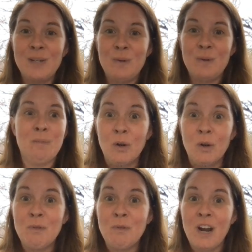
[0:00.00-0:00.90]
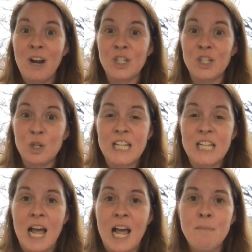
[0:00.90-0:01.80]
We want them all to be ready at a certain
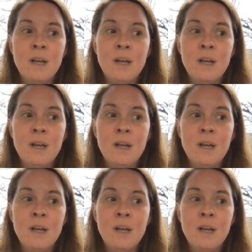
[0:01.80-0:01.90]
time.